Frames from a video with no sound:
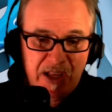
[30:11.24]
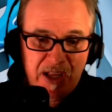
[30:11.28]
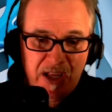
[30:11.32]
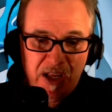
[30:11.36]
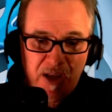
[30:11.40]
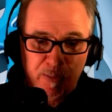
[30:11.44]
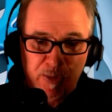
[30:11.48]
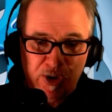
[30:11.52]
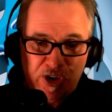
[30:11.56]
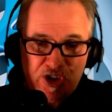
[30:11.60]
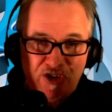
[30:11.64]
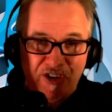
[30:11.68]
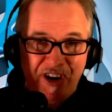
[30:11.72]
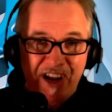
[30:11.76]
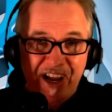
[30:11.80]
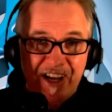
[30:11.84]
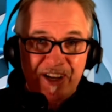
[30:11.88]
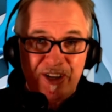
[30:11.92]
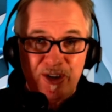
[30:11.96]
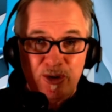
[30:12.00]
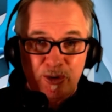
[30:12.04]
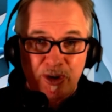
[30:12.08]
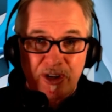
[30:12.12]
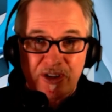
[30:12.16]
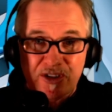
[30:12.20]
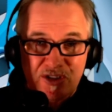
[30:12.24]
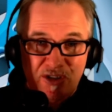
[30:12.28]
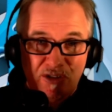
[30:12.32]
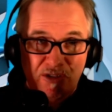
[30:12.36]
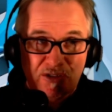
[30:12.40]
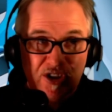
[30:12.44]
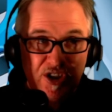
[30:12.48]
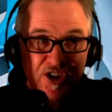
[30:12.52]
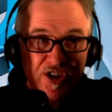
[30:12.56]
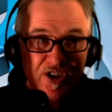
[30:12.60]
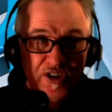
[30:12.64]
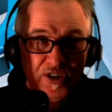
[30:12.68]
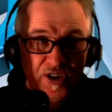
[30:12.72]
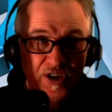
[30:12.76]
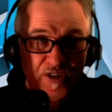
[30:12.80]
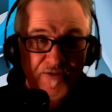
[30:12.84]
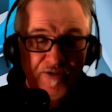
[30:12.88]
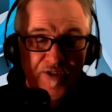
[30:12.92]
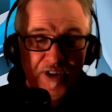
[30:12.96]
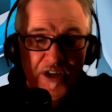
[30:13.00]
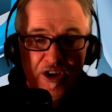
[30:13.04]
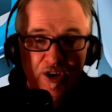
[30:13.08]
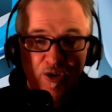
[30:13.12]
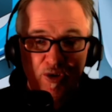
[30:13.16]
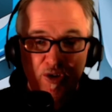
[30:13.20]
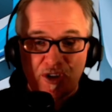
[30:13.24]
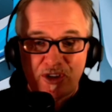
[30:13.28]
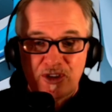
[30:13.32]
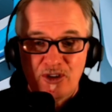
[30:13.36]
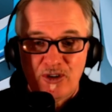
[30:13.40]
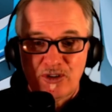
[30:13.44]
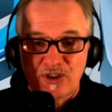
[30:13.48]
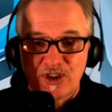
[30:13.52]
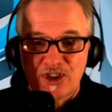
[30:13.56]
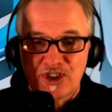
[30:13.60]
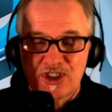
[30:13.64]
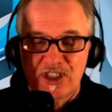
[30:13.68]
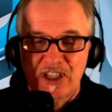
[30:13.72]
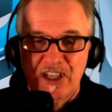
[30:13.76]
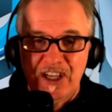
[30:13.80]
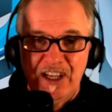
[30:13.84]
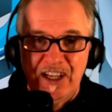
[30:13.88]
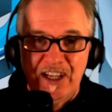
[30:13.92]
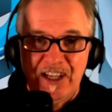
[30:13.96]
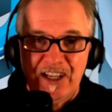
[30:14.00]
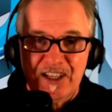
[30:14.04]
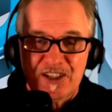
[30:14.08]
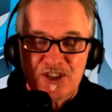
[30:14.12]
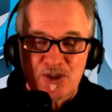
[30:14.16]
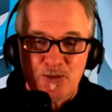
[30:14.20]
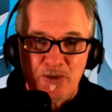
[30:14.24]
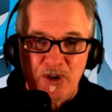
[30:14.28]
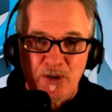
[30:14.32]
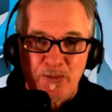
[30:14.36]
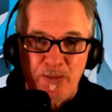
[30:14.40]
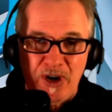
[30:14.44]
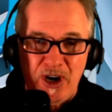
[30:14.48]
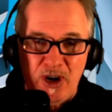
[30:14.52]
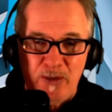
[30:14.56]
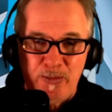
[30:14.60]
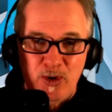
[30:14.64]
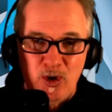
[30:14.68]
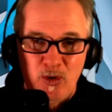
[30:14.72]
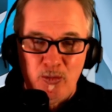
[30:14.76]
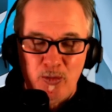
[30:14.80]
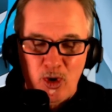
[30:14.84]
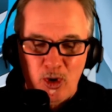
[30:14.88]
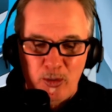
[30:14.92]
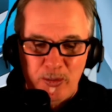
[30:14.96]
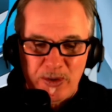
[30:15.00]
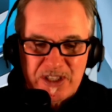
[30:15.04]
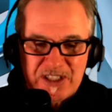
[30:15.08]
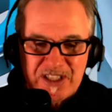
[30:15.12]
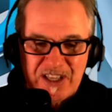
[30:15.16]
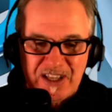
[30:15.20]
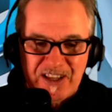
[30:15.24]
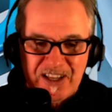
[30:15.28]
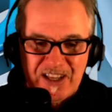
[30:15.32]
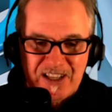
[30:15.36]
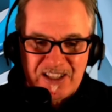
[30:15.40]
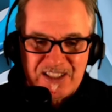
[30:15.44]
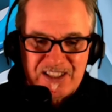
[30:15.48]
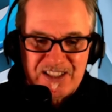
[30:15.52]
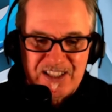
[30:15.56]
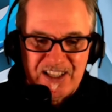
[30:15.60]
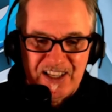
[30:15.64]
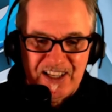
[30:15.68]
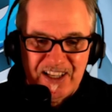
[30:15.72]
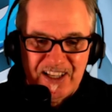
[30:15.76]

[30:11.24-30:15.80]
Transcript: put your hand out and touch. You can feel you can touch some of the pop-out moments in this.